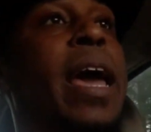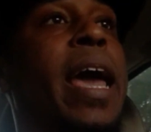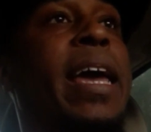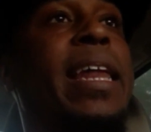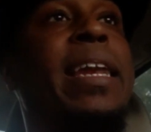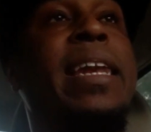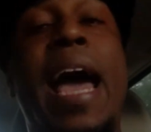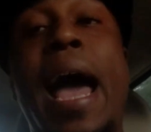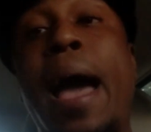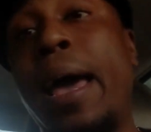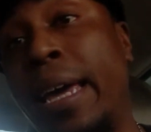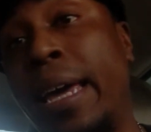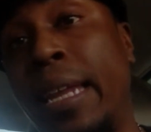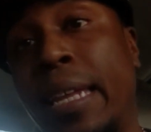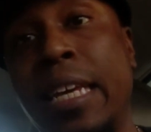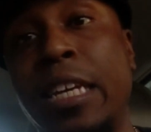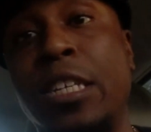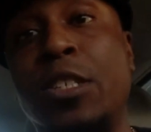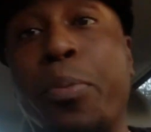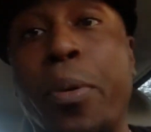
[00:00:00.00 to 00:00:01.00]
and not at
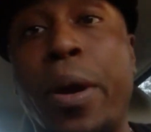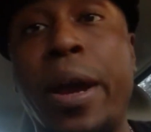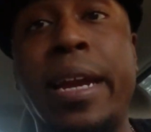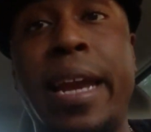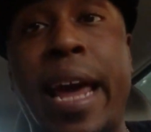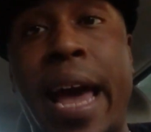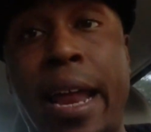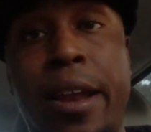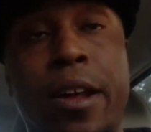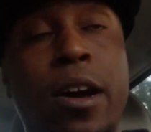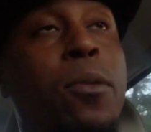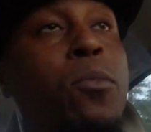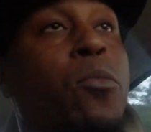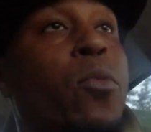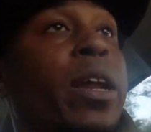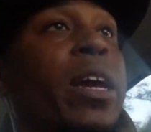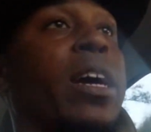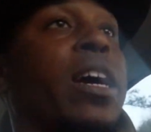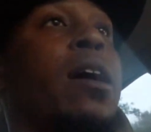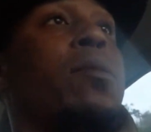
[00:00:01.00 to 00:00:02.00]
least bring that up
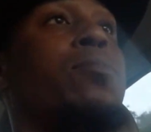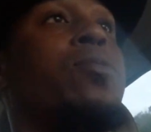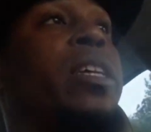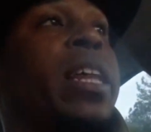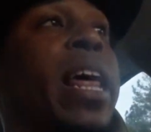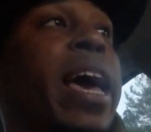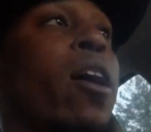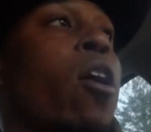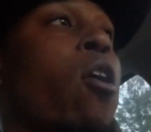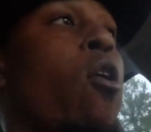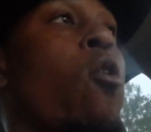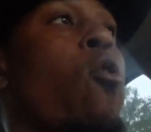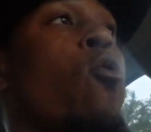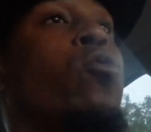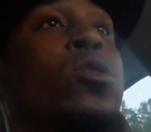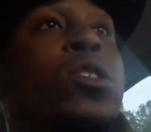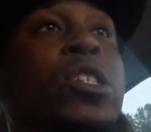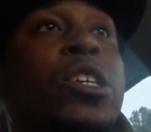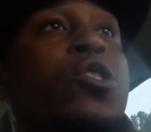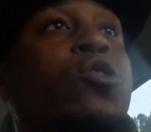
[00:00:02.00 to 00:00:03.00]
when it comes to that
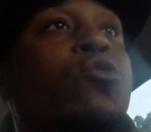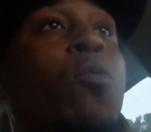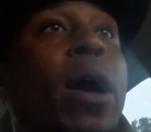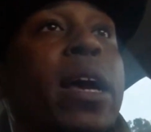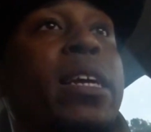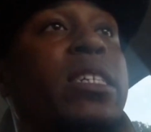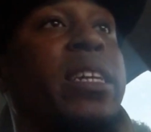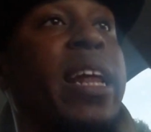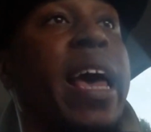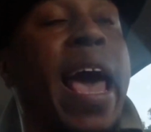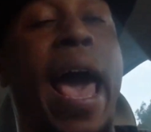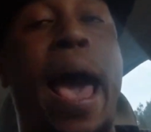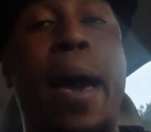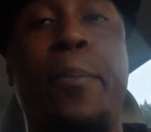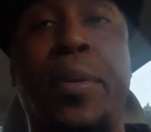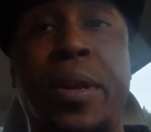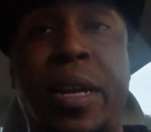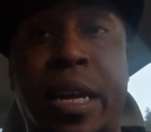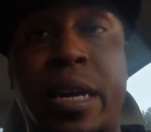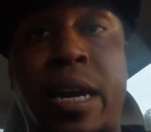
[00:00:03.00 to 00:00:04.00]
whole situation that
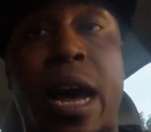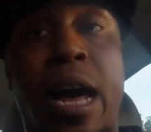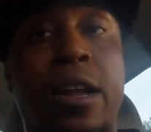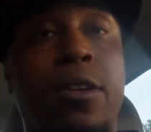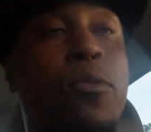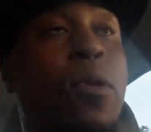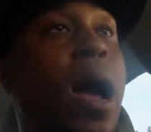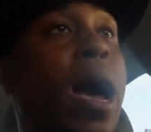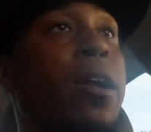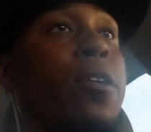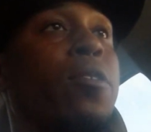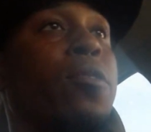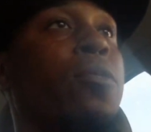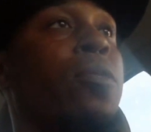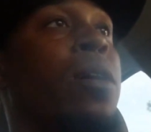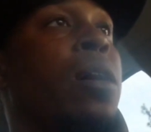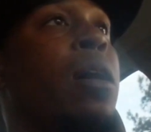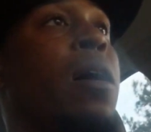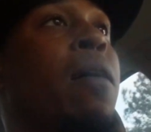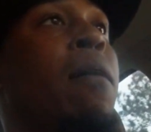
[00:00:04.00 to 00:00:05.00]
happened in Colorado.
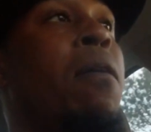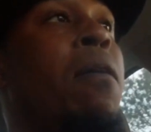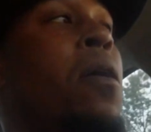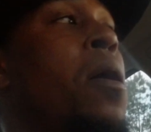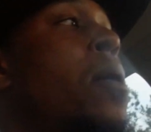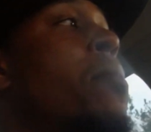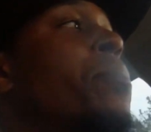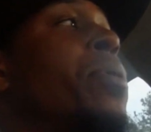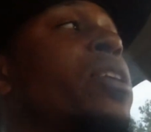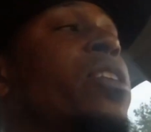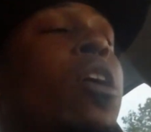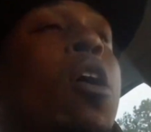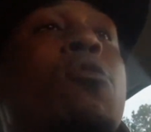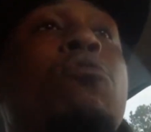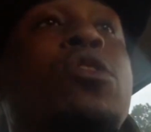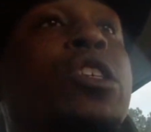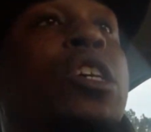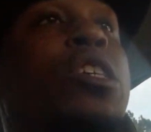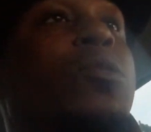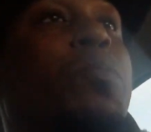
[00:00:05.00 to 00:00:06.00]
But
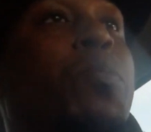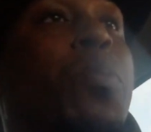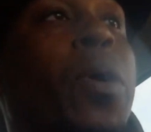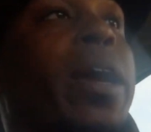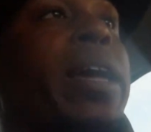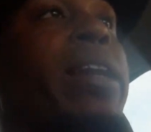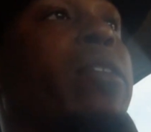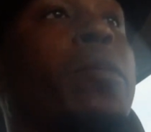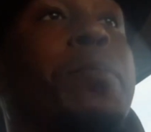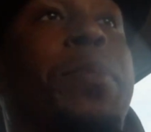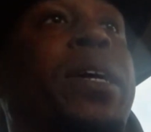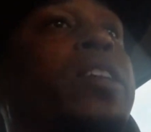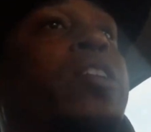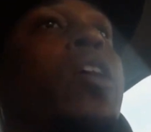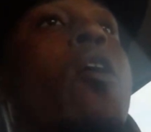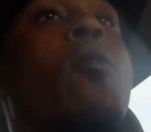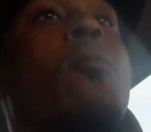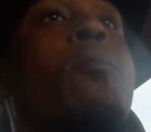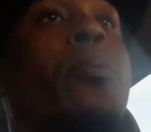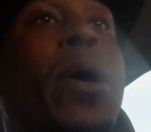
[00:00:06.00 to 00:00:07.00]
don't
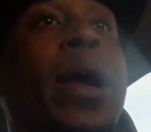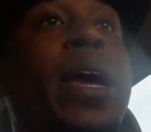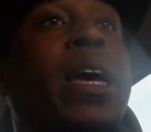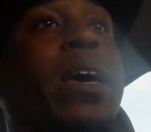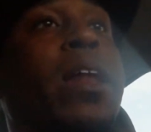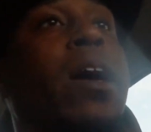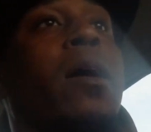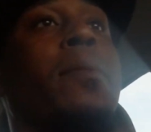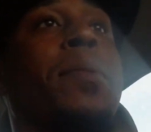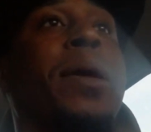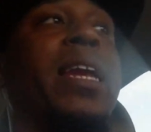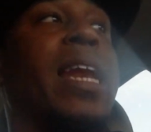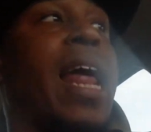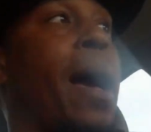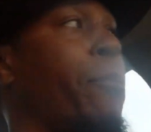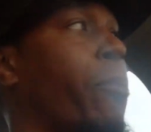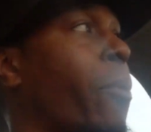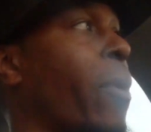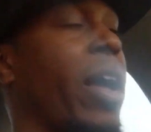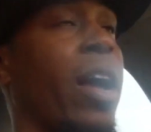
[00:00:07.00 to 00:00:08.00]
bring it up and
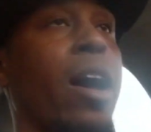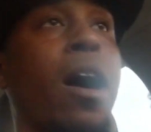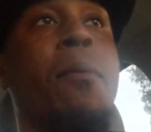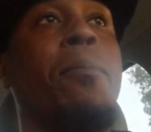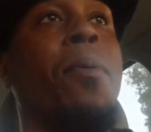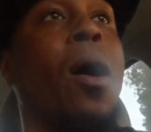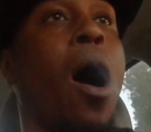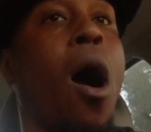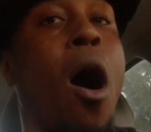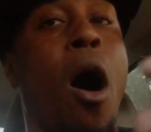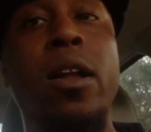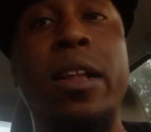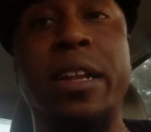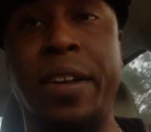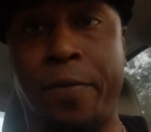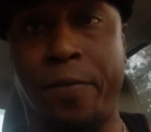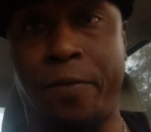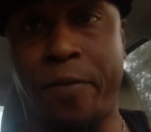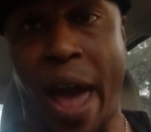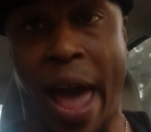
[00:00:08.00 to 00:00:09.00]
not bring up all of
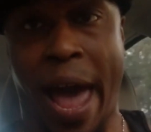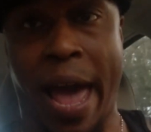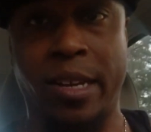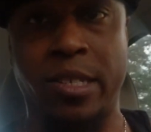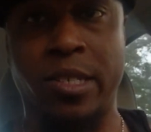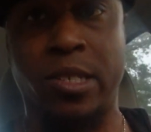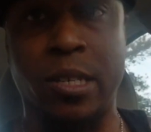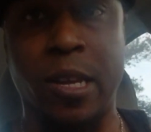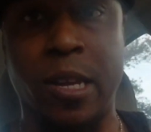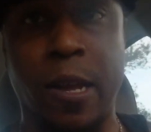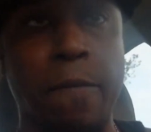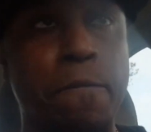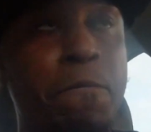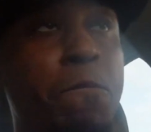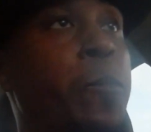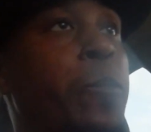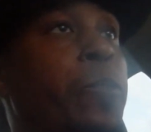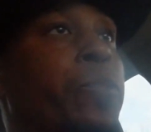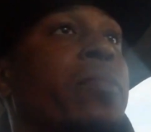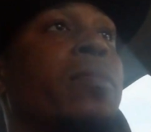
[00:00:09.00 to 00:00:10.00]
the facts.
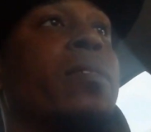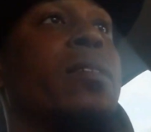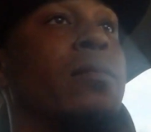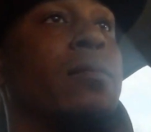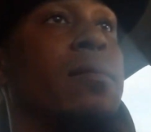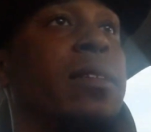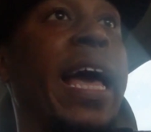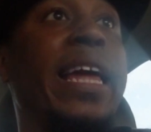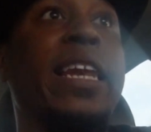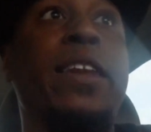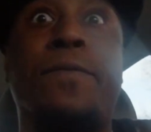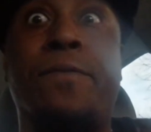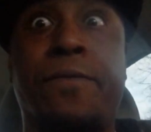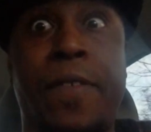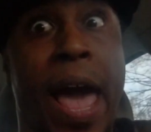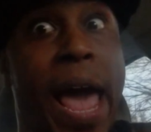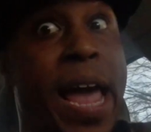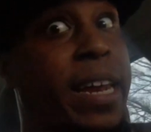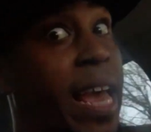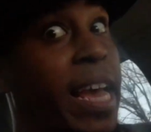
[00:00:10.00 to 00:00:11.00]
Like the
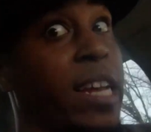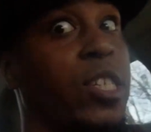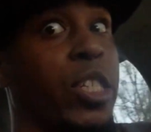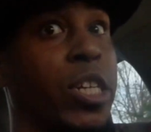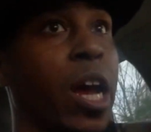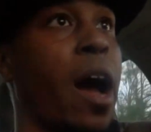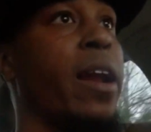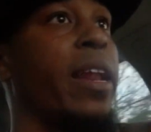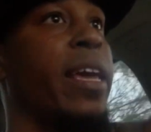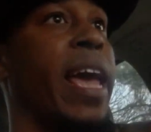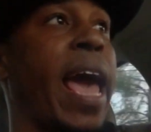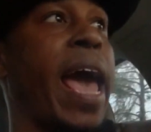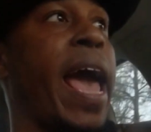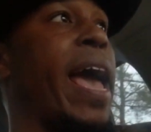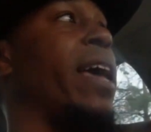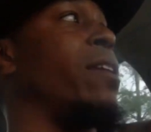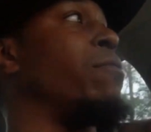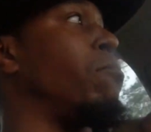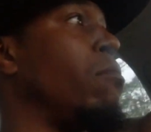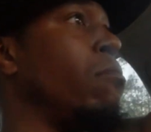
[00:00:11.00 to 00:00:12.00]
fact that Shawty
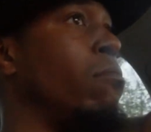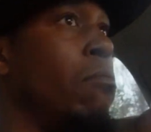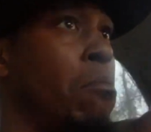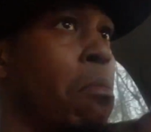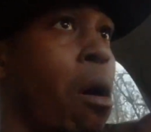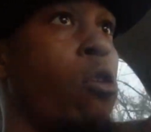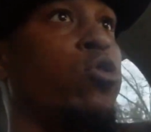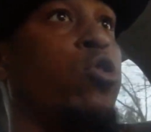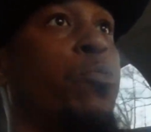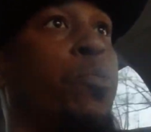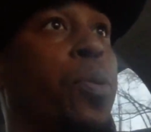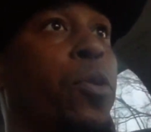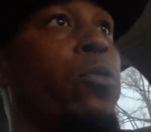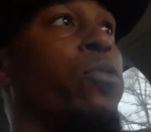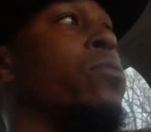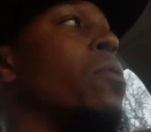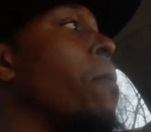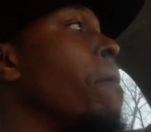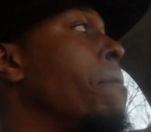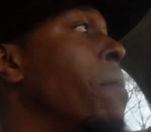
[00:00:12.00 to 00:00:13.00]
had
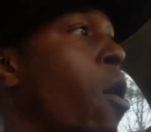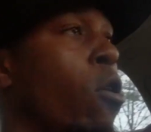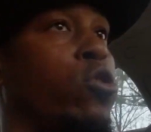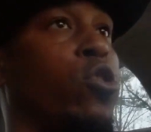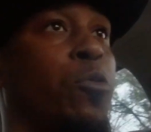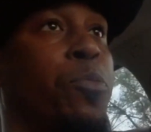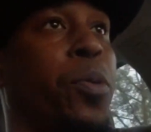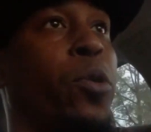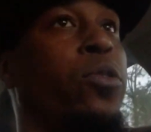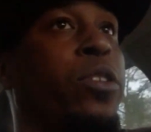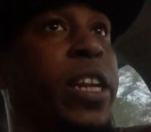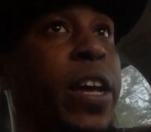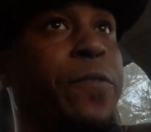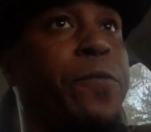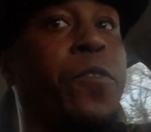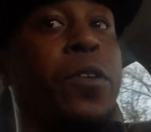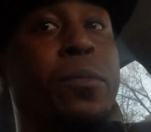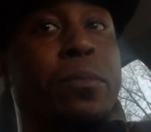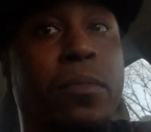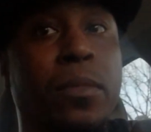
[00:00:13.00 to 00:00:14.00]
multiple
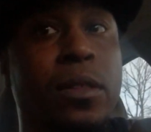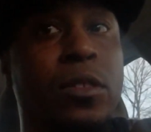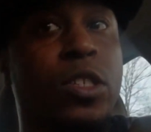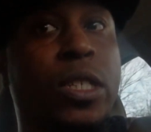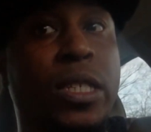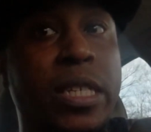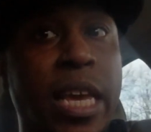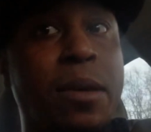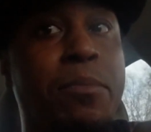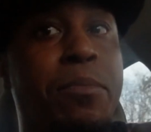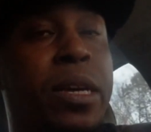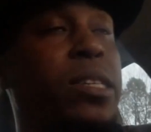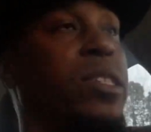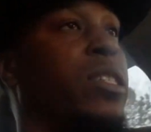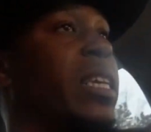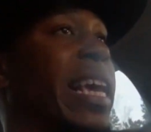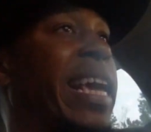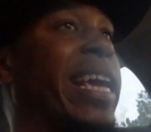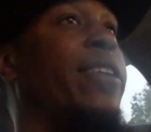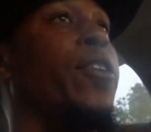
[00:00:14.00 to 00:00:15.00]
different
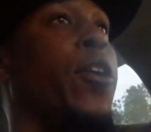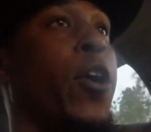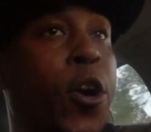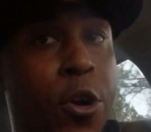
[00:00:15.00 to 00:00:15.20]
semens in